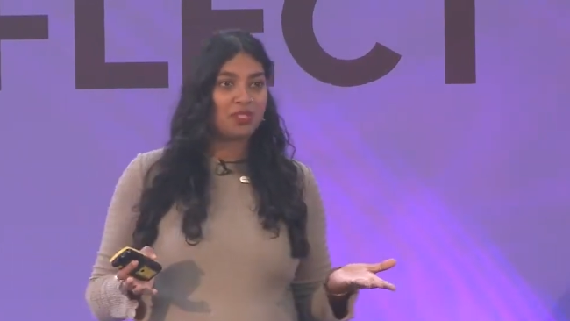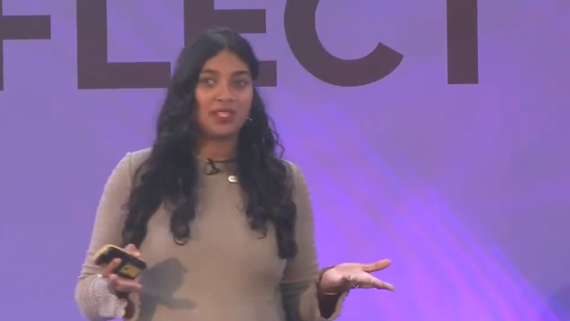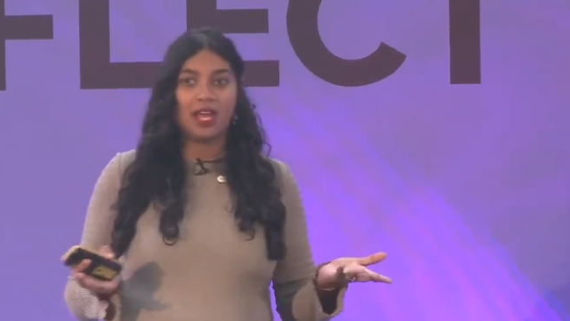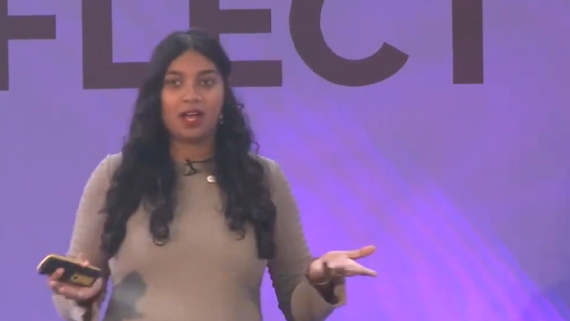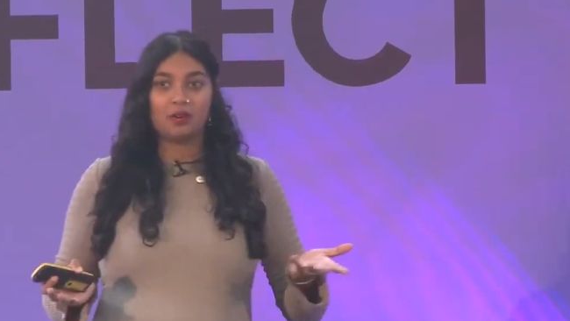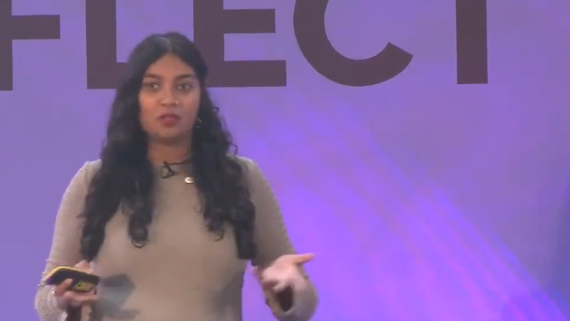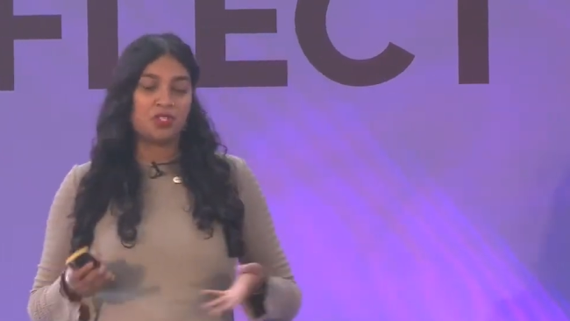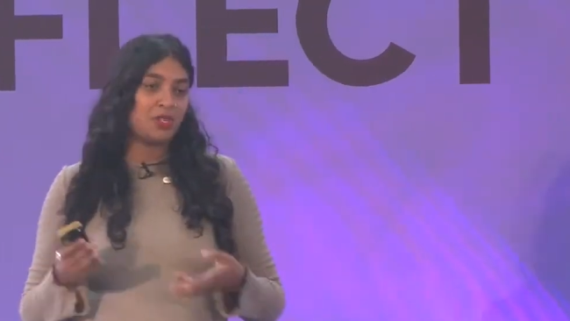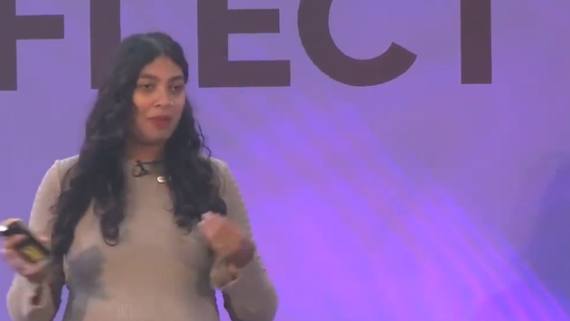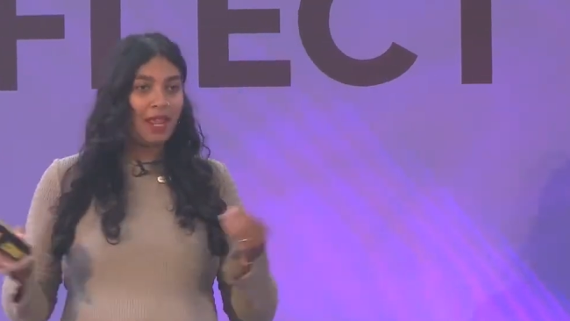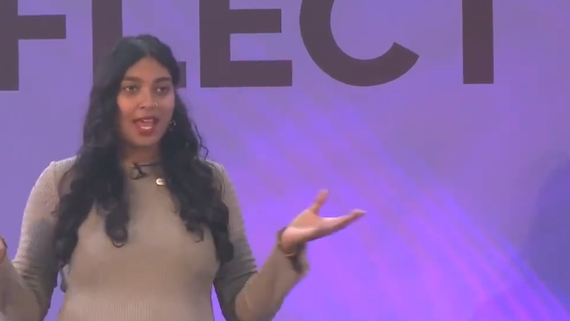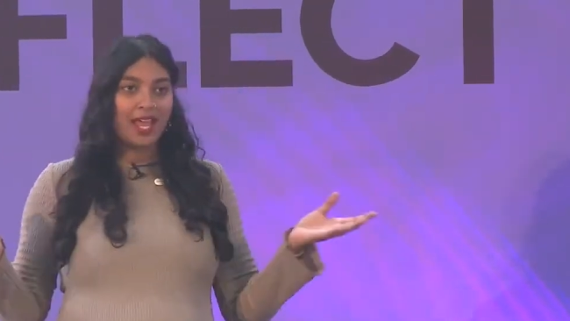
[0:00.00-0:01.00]
Now just
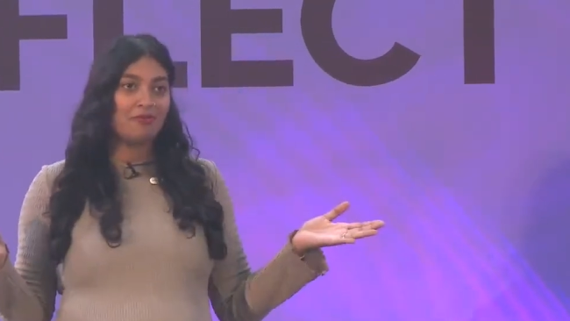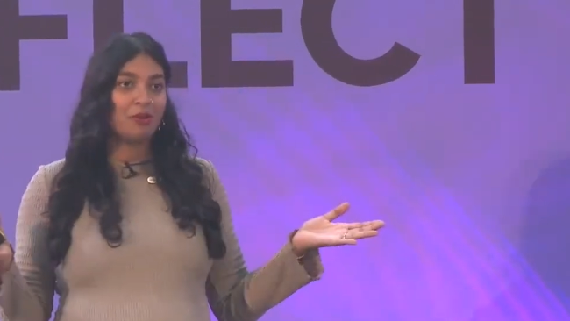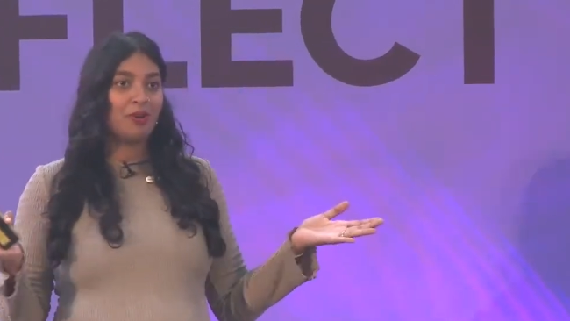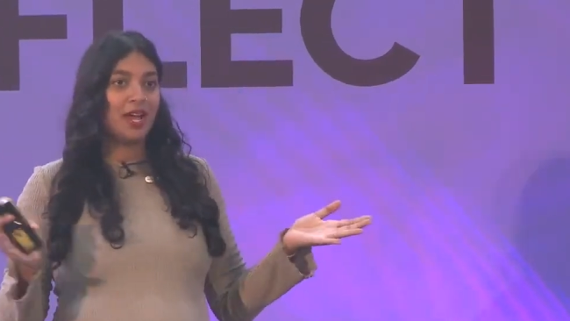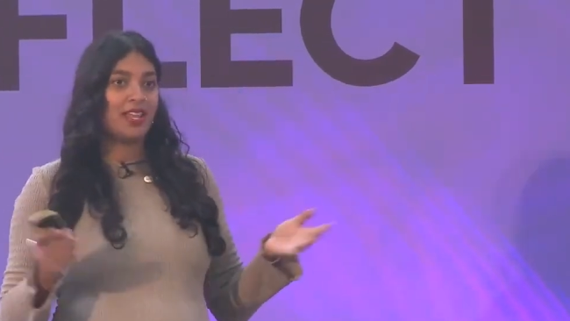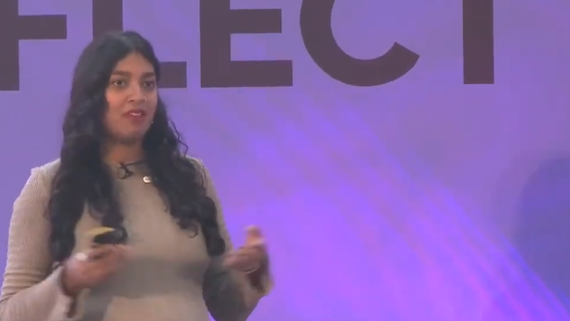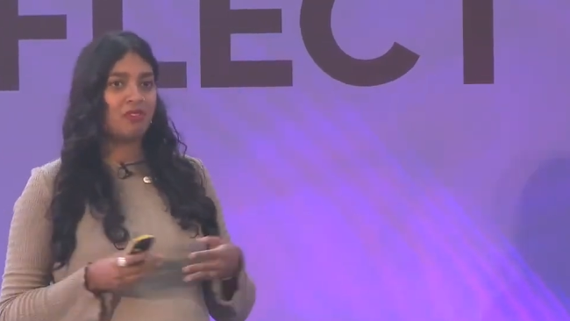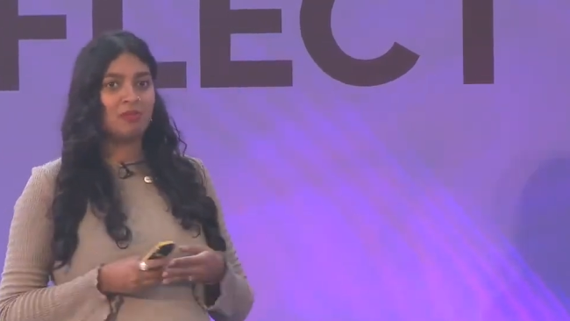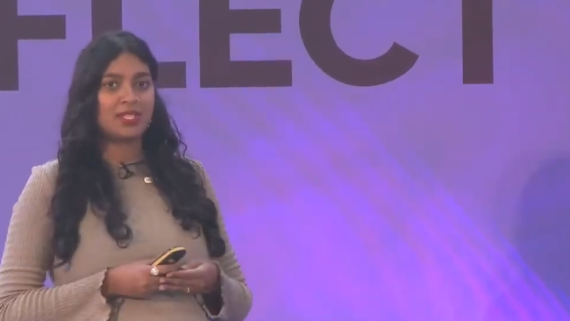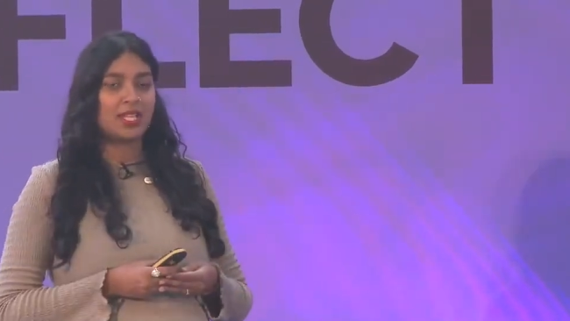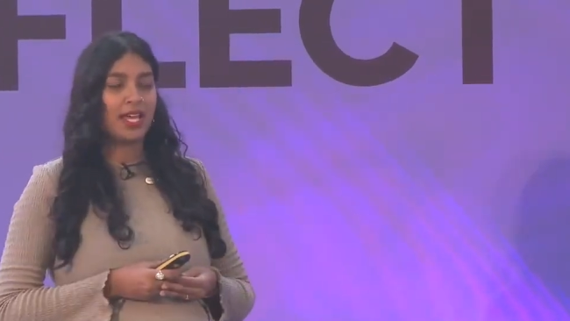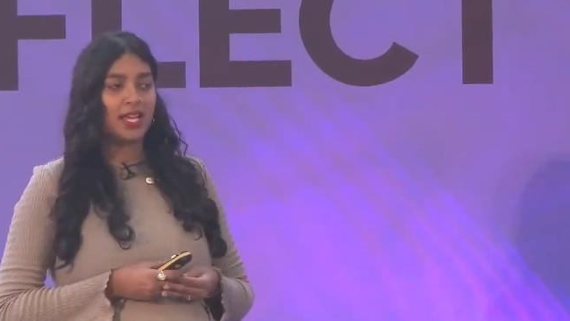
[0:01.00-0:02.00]
apply everywhere, and everyone
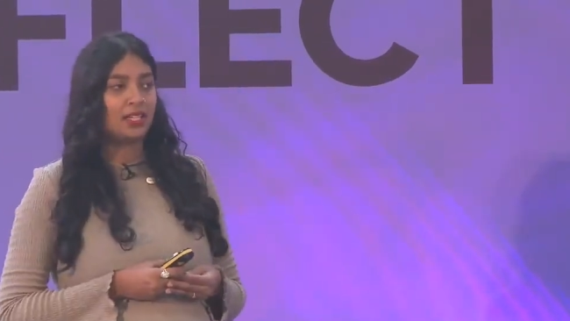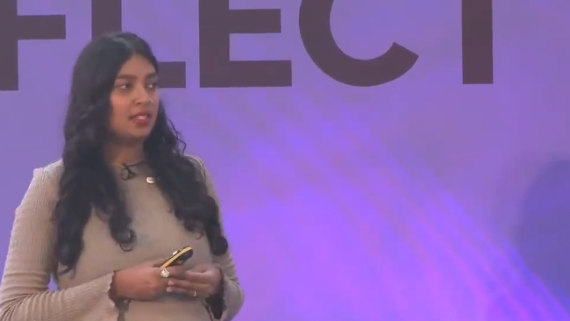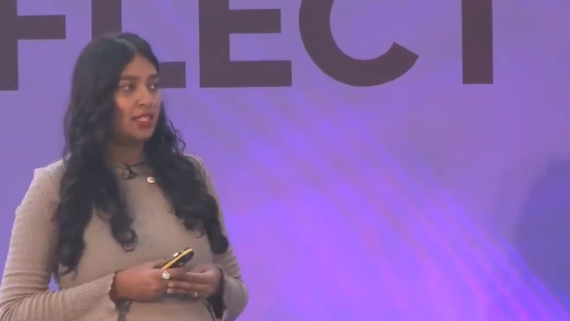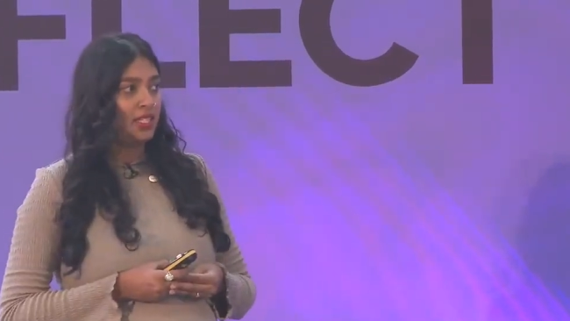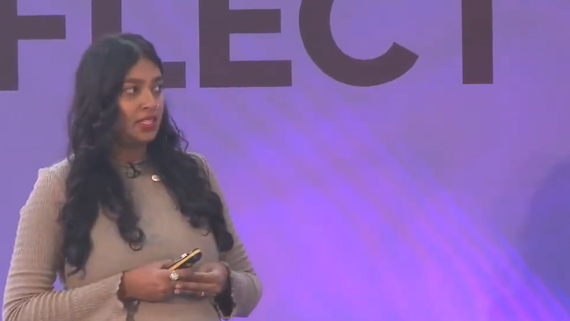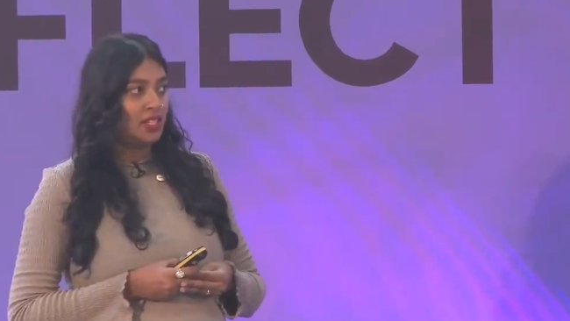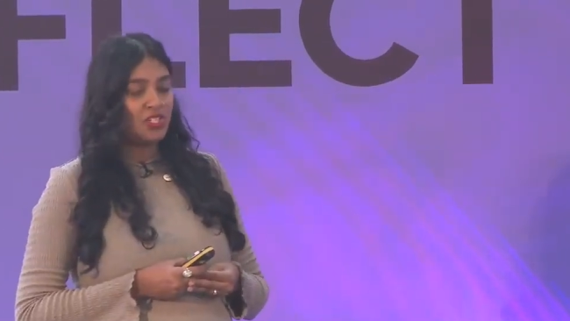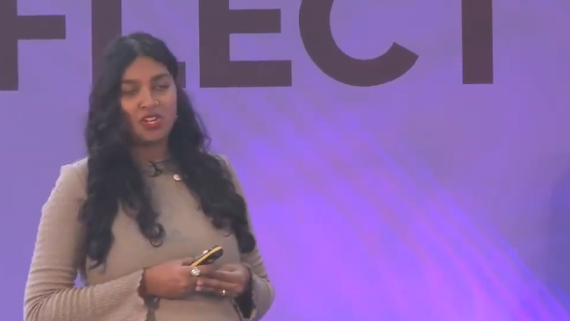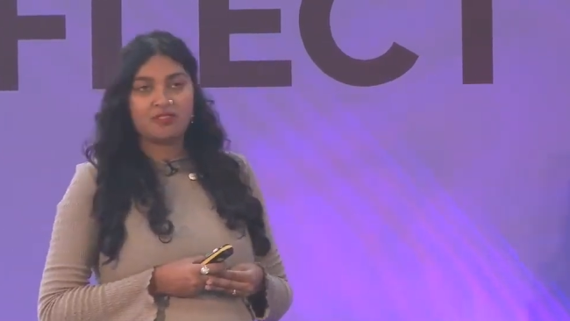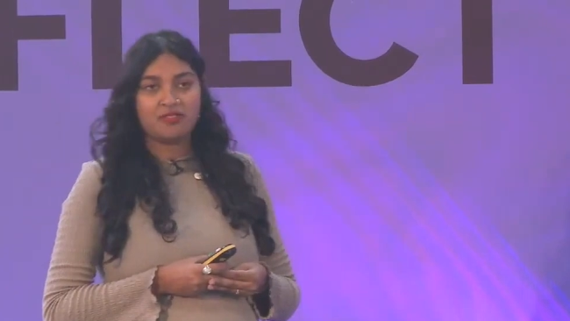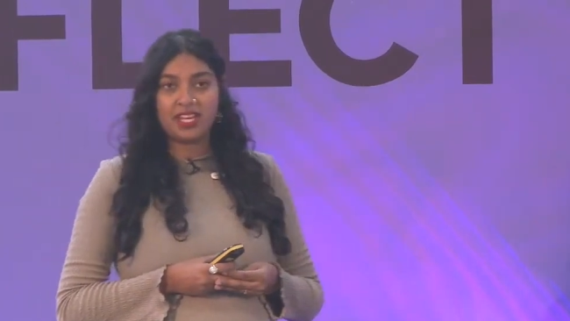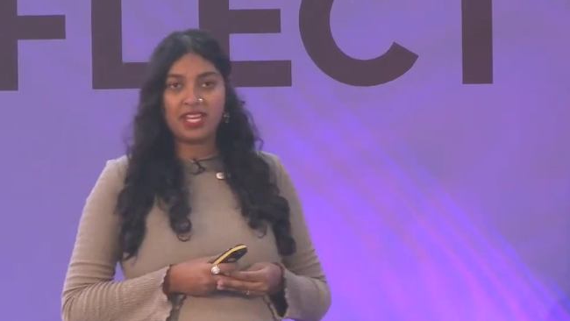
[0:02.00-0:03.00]
was like, you don't
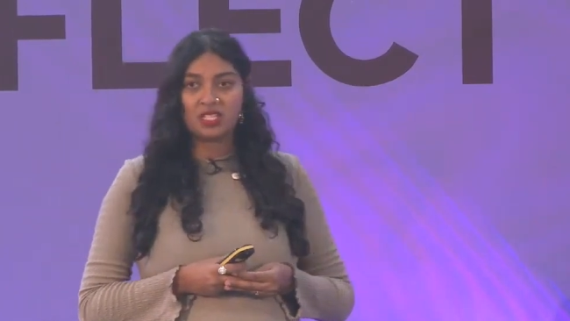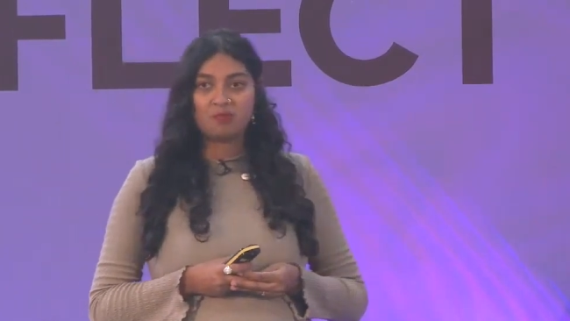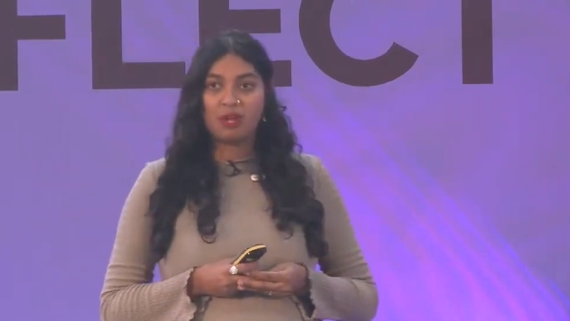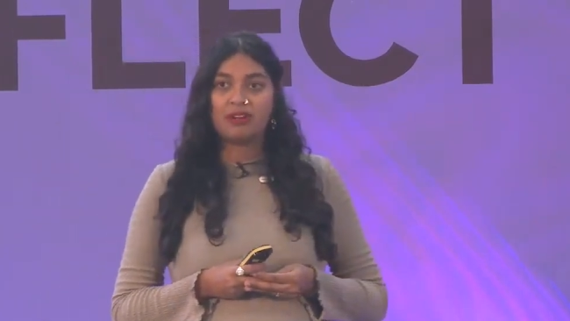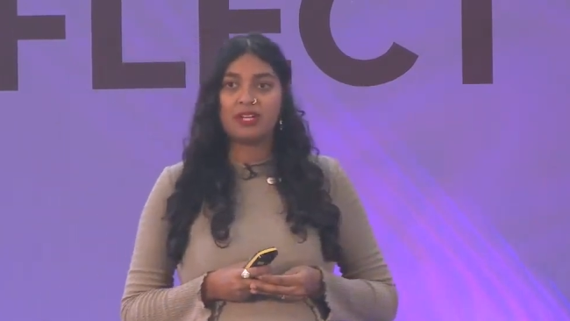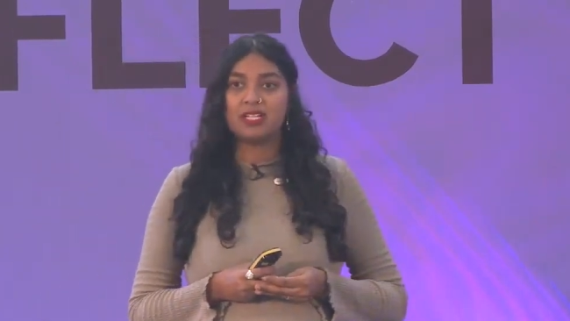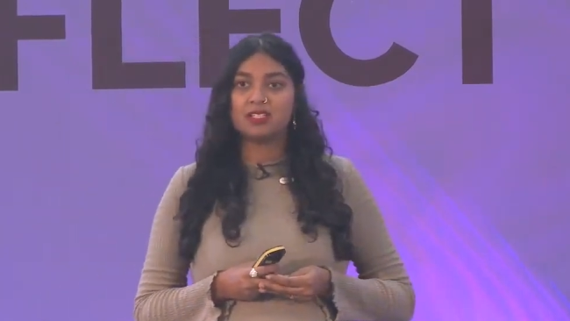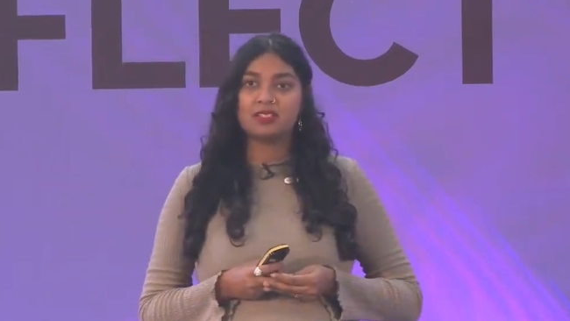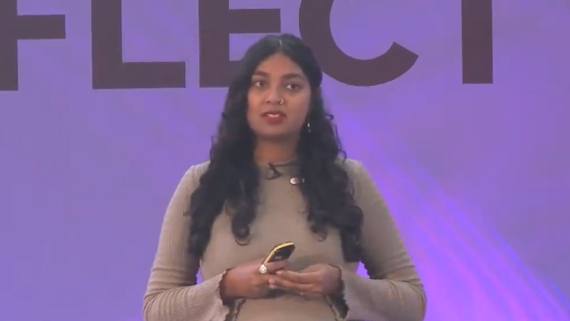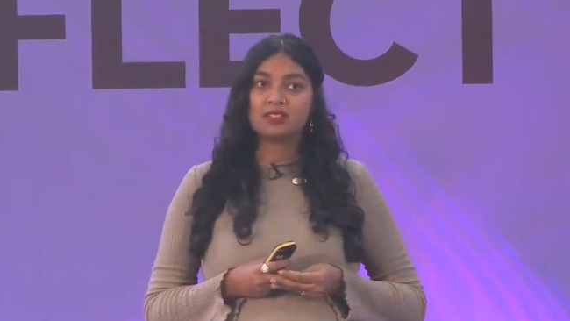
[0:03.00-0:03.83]
have any experience.